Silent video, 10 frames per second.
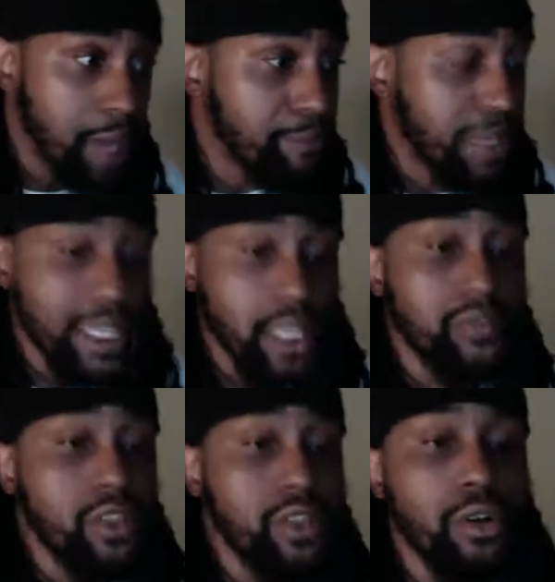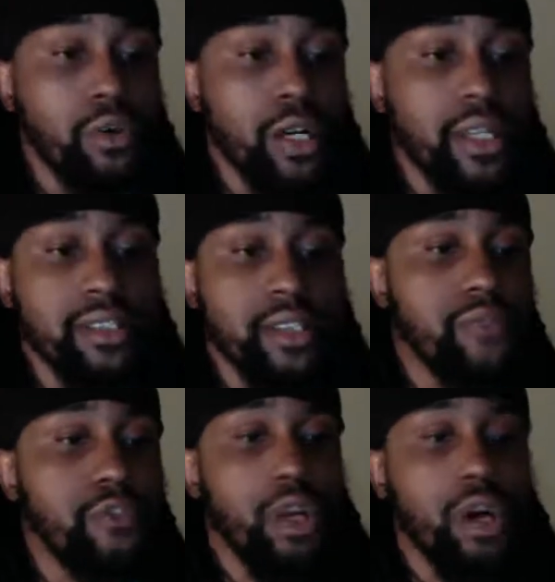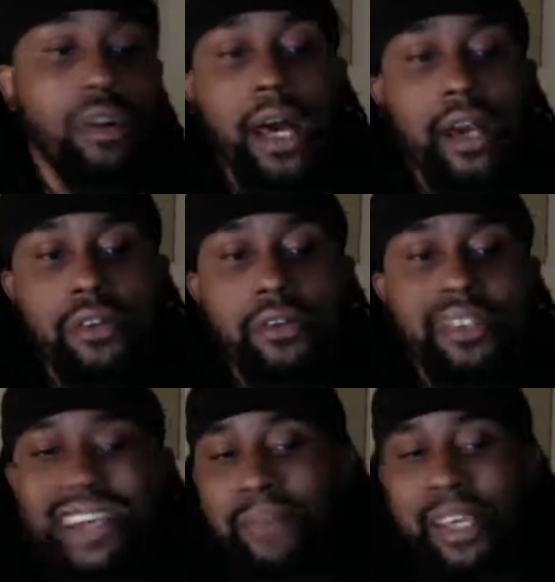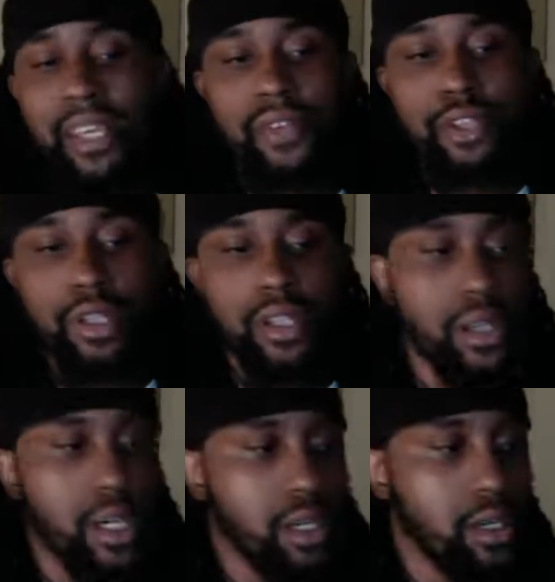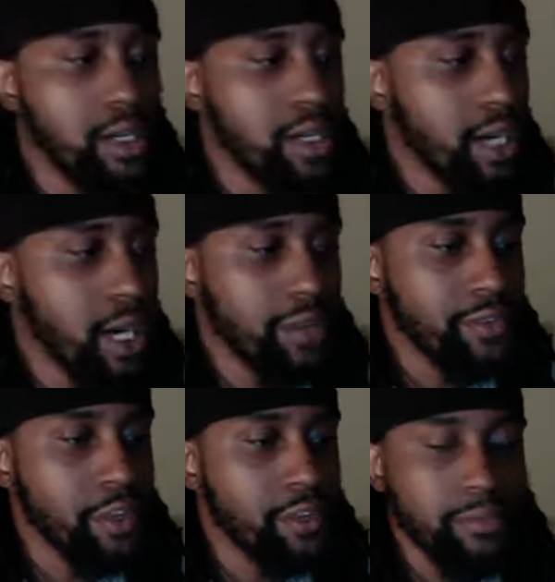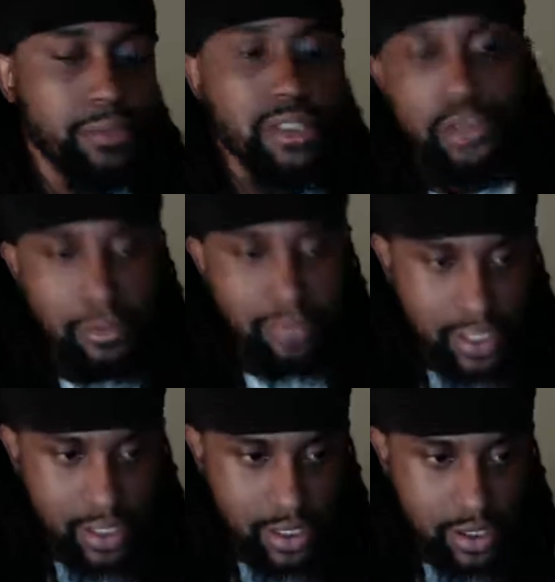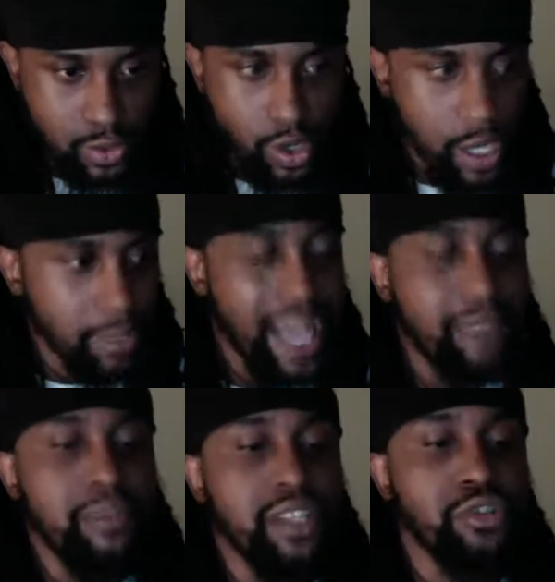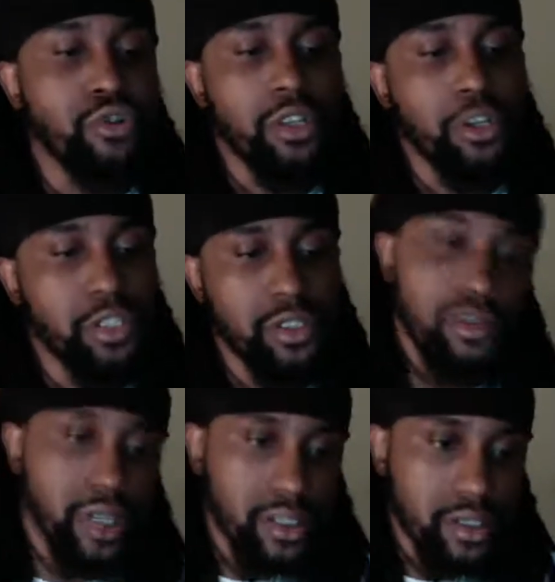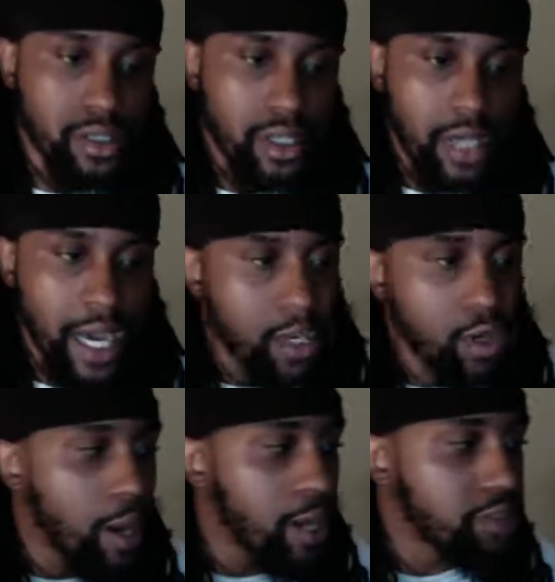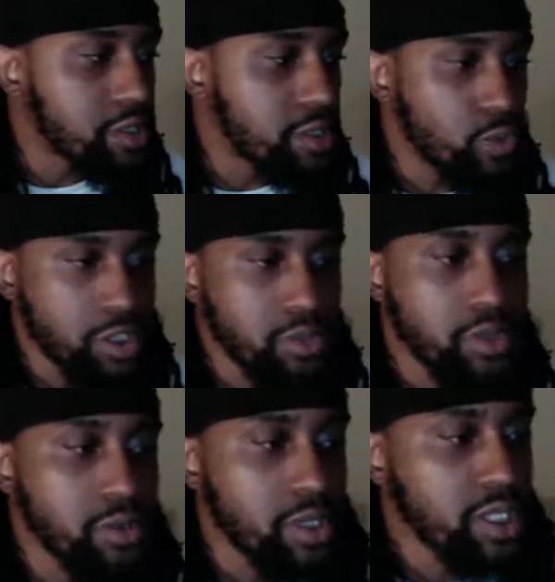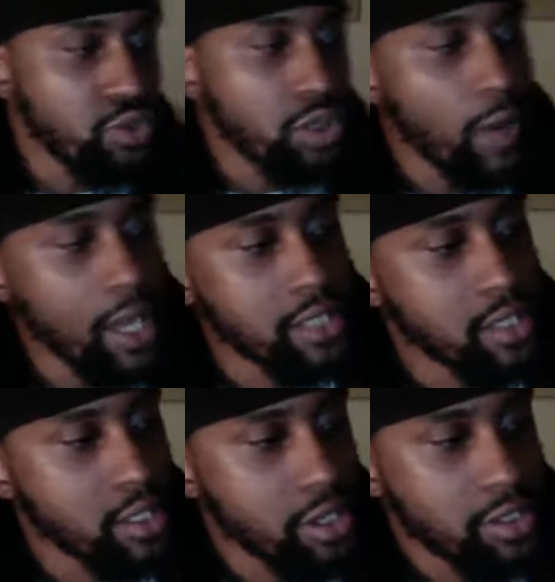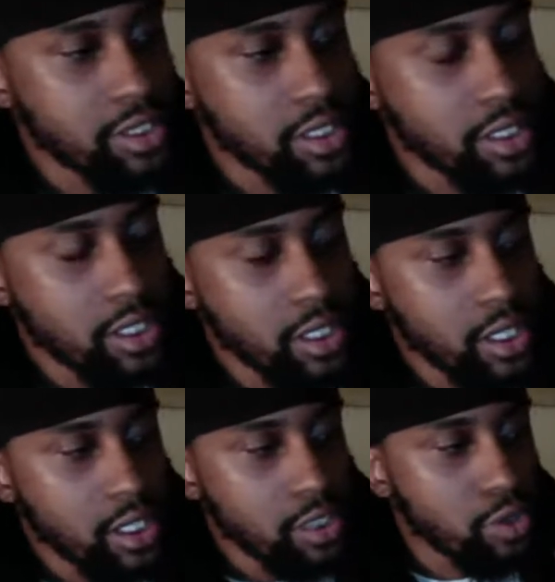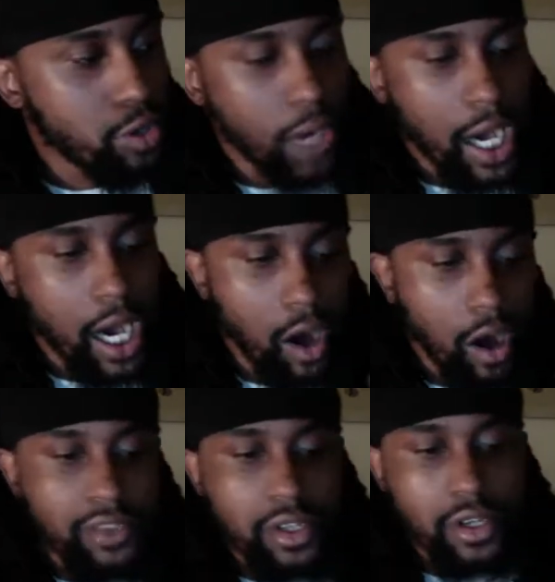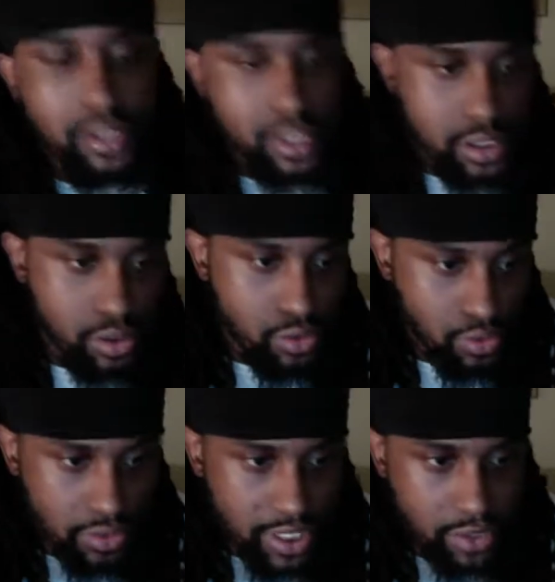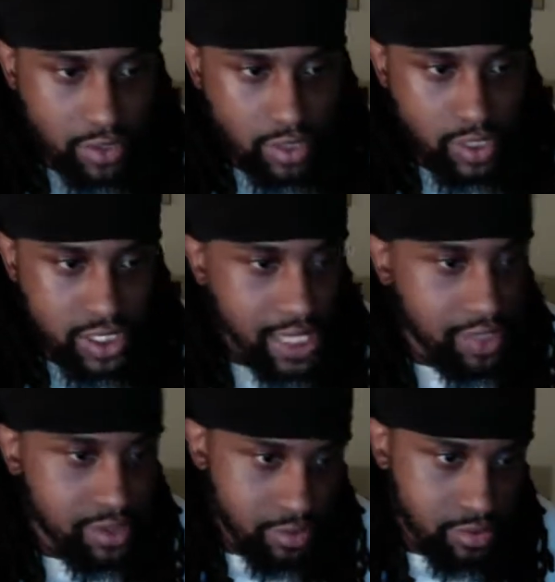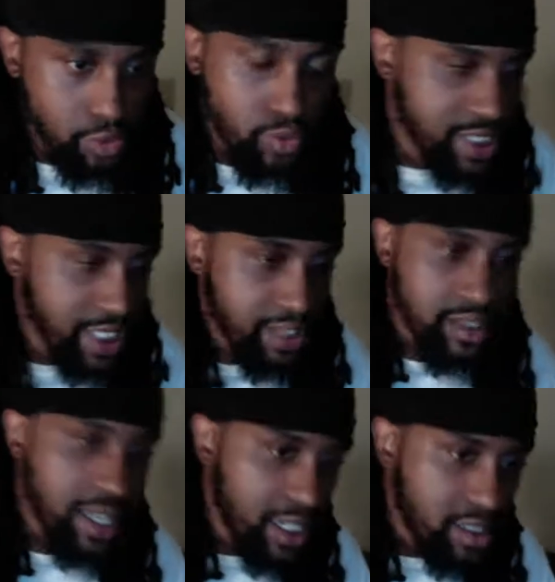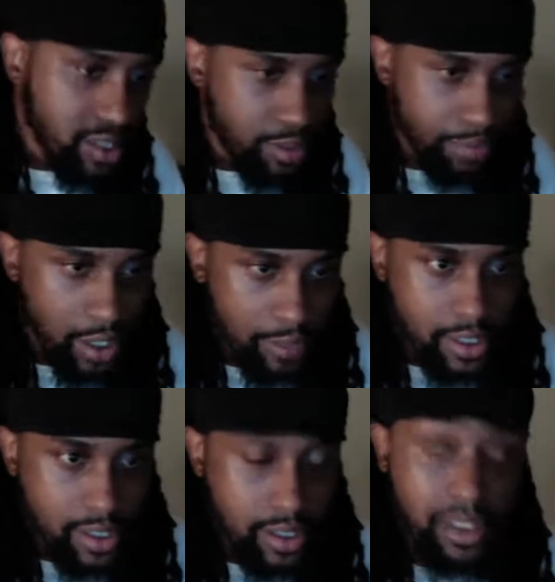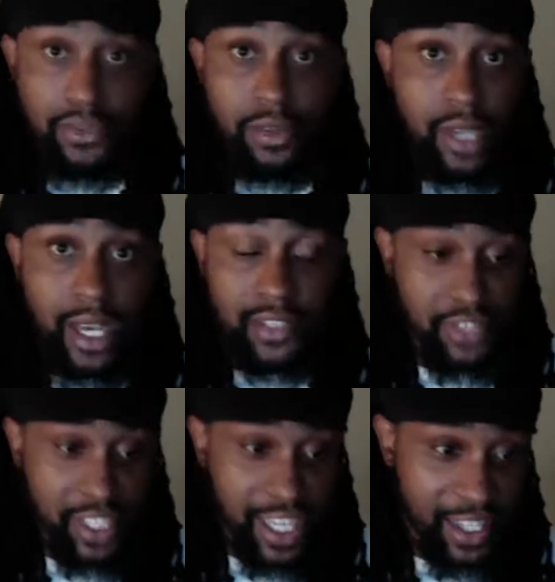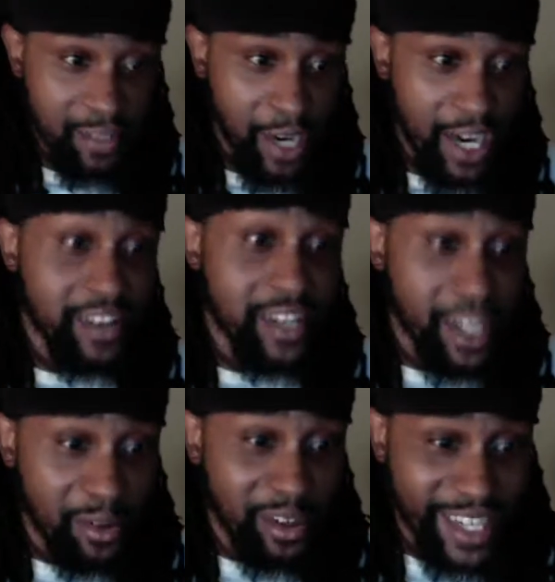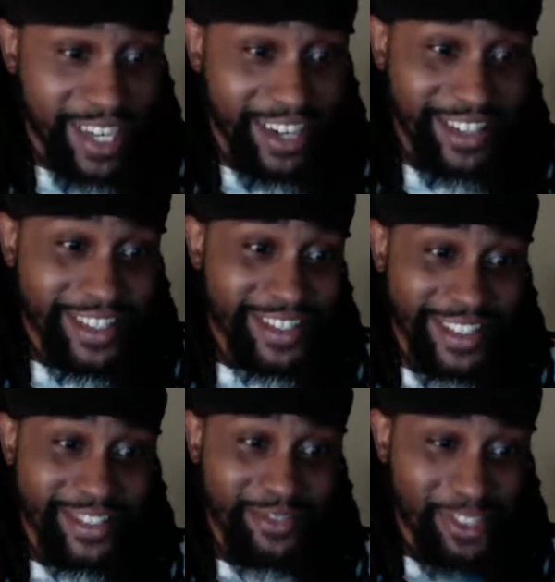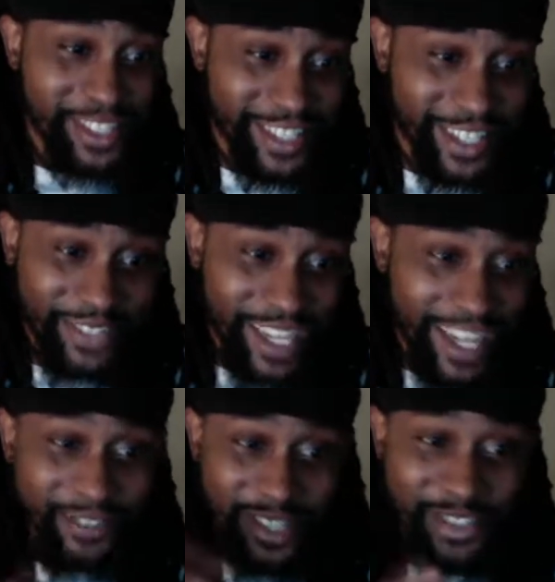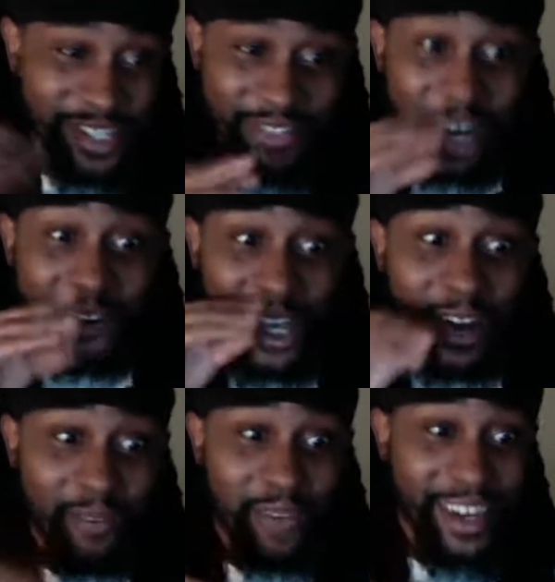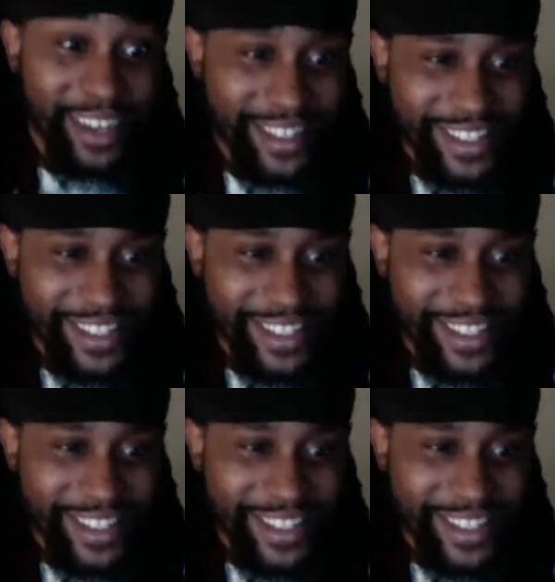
I may even, instead of doing an online course, I may even create a nurse mentor business where I mentor nurse students. I go out to what you do is you go out to the nursing, you go to all the nursing schools that you can reach out to. You reach out to the HR department. I'm giving you guys free game on how to network now. This is free stuff that stuff that I don't talk about.